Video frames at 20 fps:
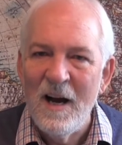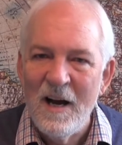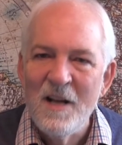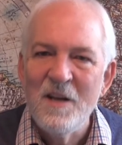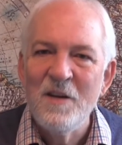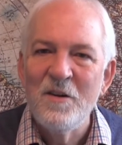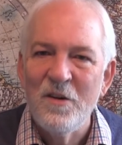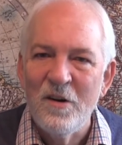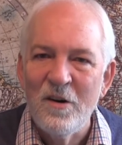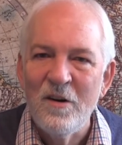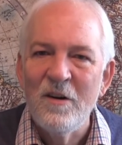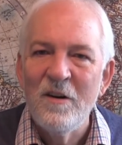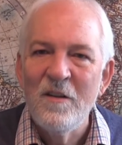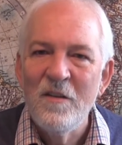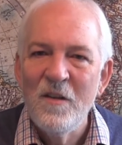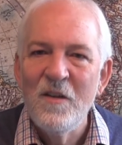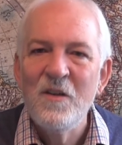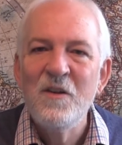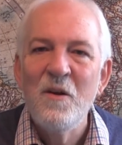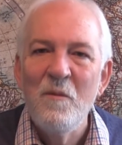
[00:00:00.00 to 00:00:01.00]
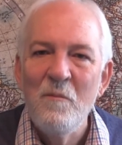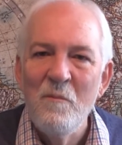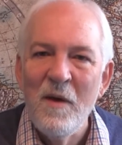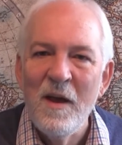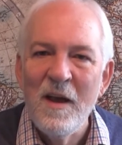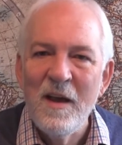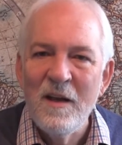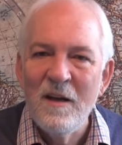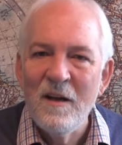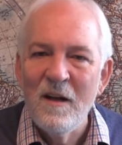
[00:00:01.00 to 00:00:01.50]
under the
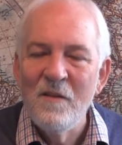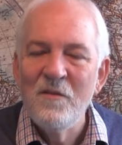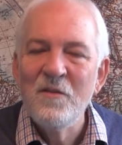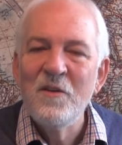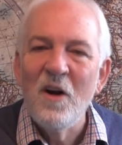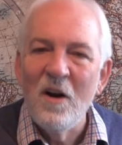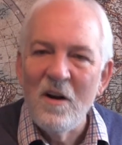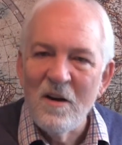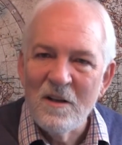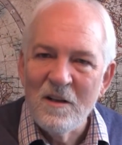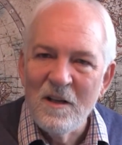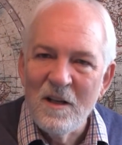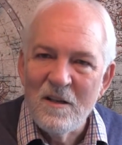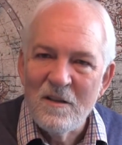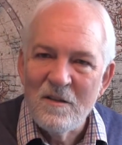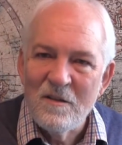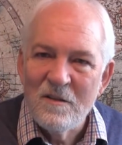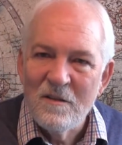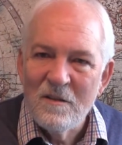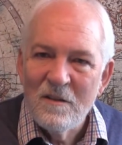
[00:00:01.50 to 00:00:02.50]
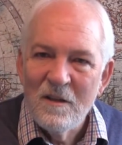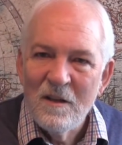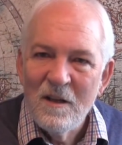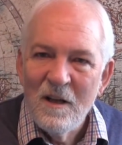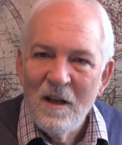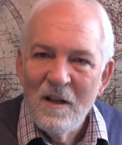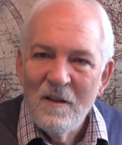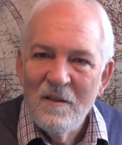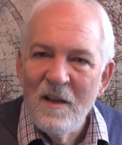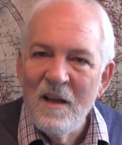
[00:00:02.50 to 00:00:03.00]
domain of darkness.
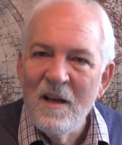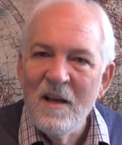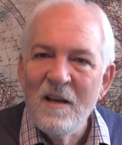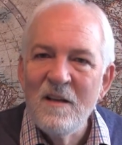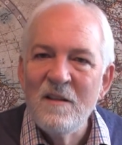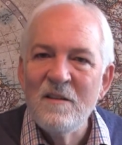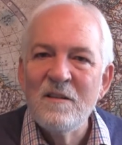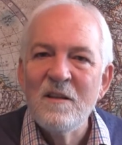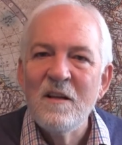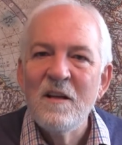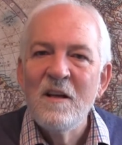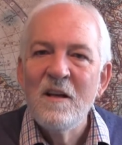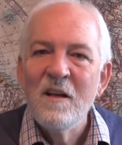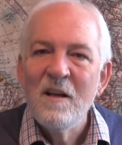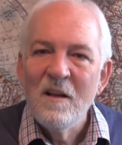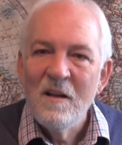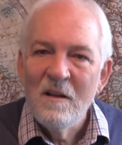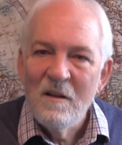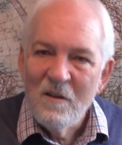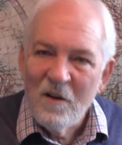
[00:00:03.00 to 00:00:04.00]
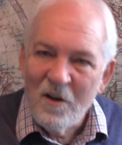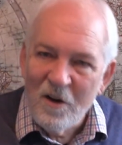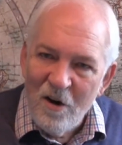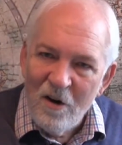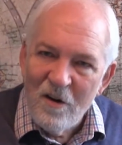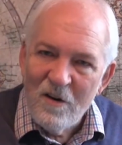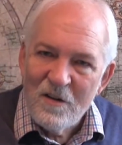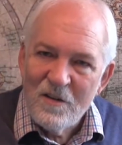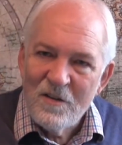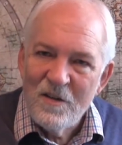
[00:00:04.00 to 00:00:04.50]
These
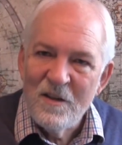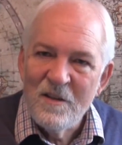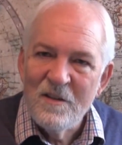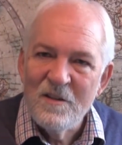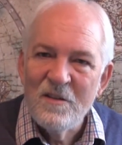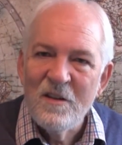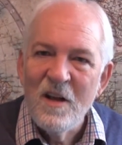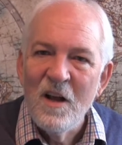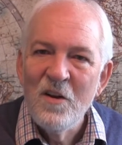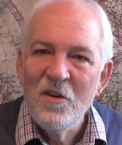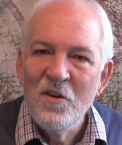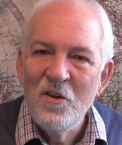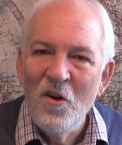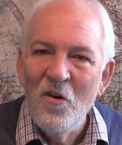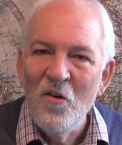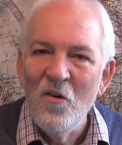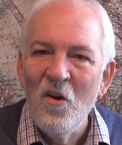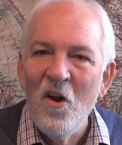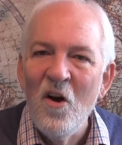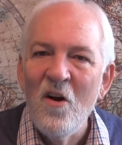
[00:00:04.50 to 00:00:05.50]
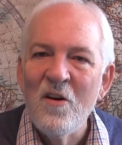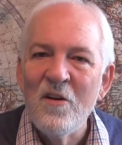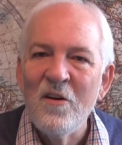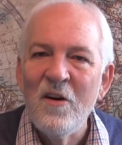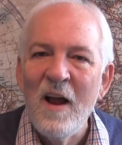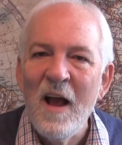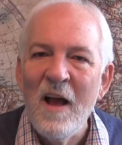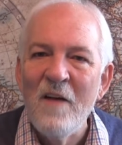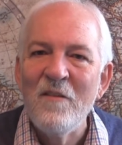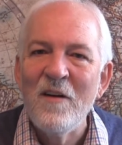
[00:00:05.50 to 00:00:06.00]
curses no
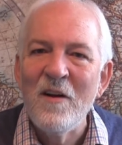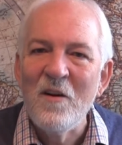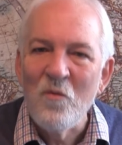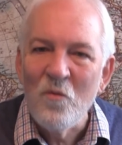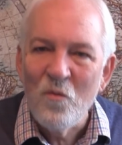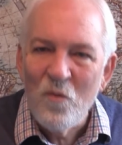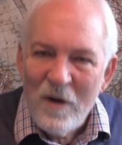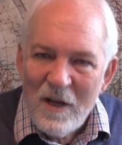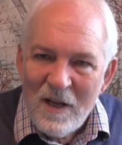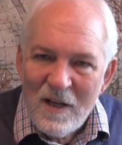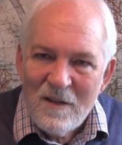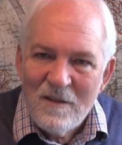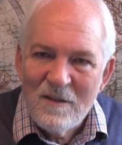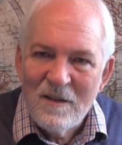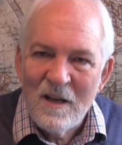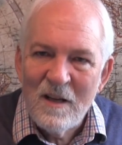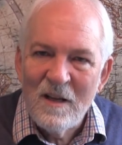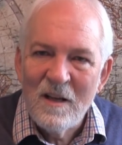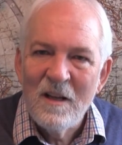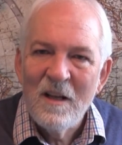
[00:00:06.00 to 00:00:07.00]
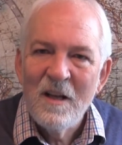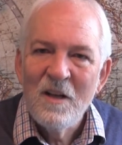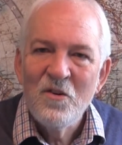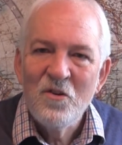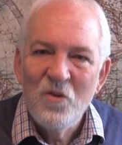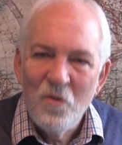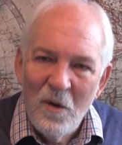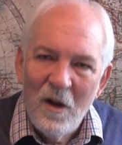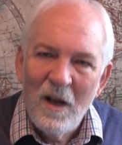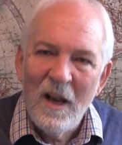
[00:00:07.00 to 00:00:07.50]
longer have a reason
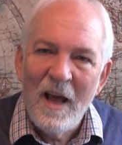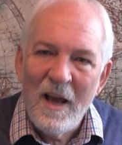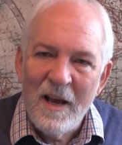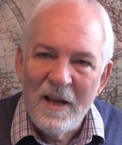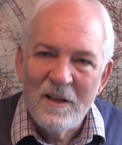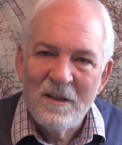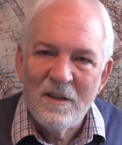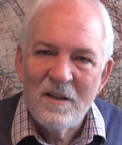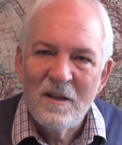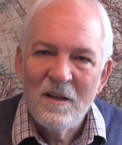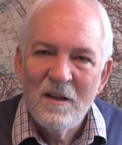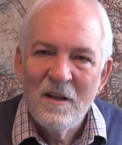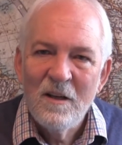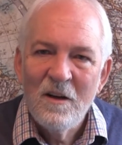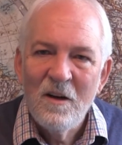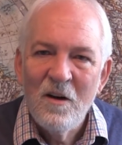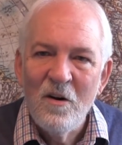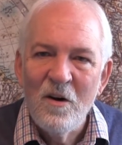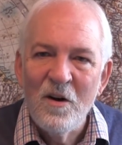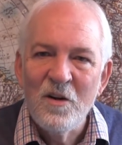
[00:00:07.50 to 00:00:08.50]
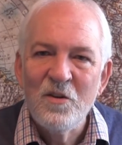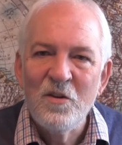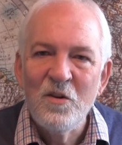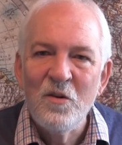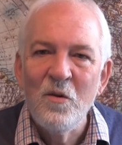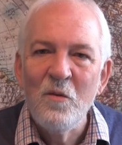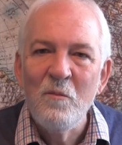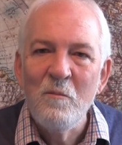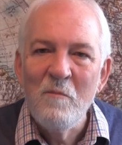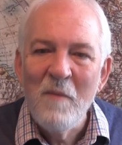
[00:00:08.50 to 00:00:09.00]
to alight or
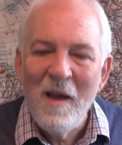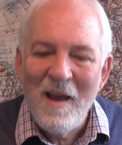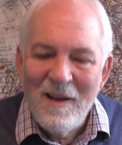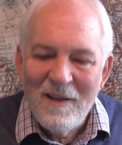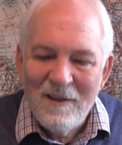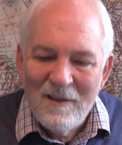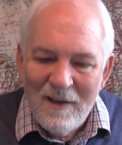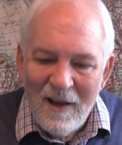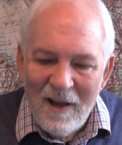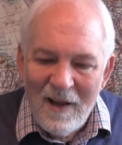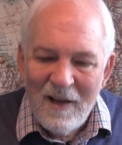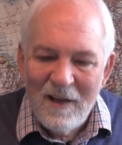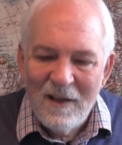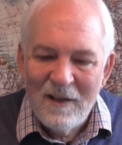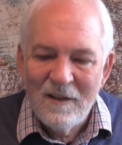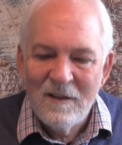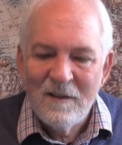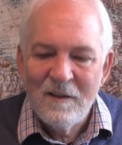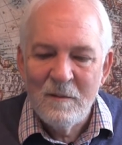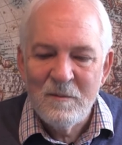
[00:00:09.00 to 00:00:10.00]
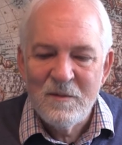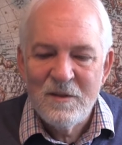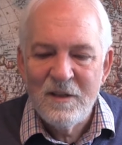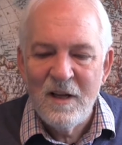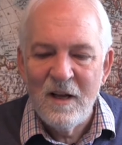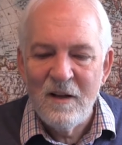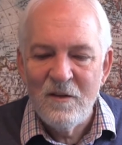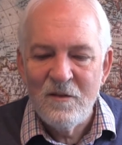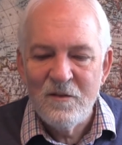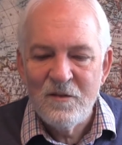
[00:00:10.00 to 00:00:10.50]
to maintain
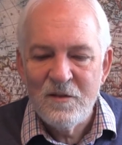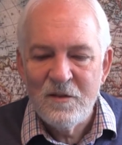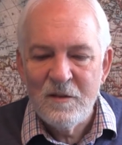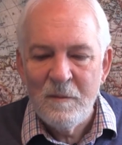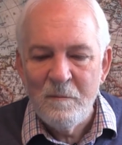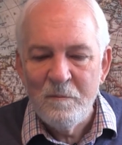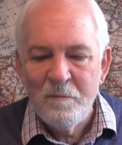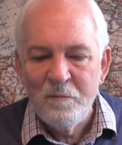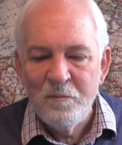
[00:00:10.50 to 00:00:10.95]
themselves.